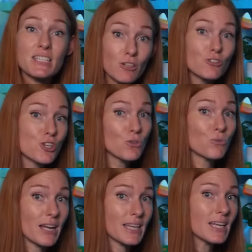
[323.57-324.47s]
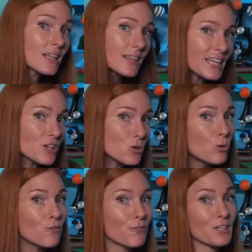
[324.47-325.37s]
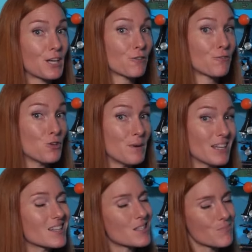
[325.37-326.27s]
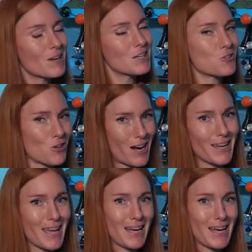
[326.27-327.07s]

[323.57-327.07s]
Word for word: still too runny, let it cool for another few minutes and try